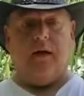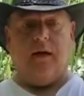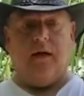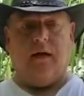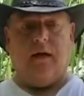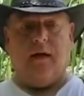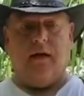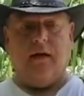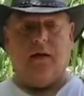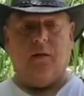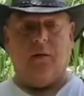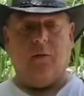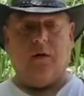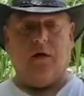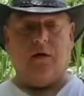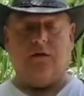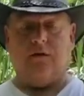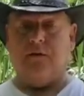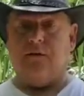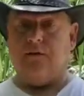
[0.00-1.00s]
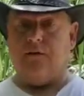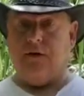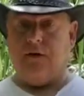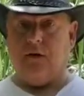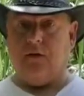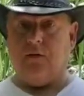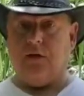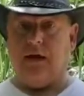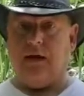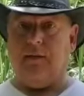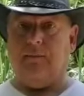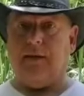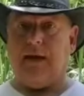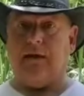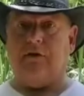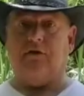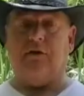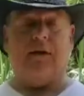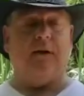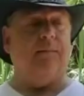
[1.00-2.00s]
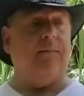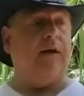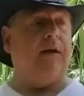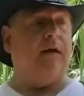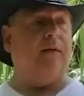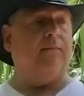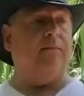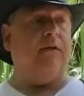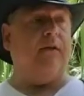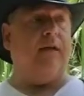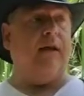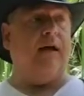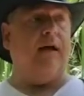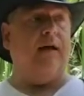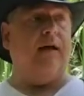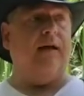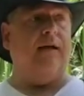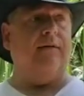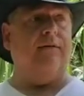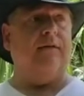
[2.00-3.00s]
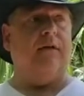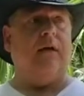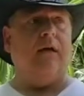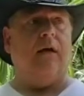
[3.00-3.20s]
whereas the video game actually becomes alive,